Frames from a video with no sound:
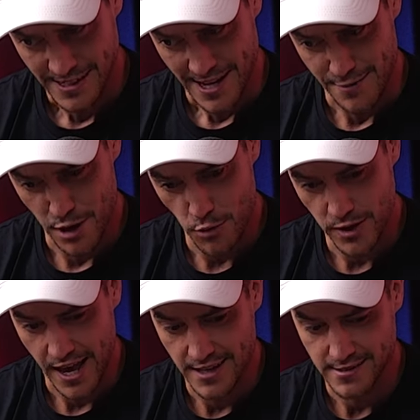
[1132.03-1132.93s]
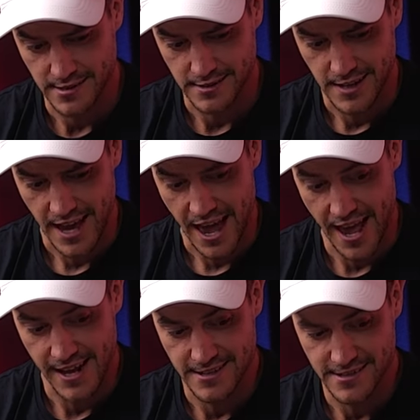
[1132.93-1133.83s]
And Melbourne answered.
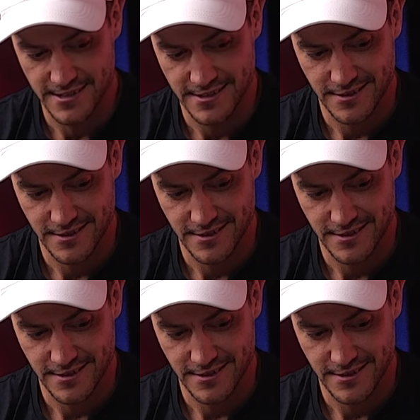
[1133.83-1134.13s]
And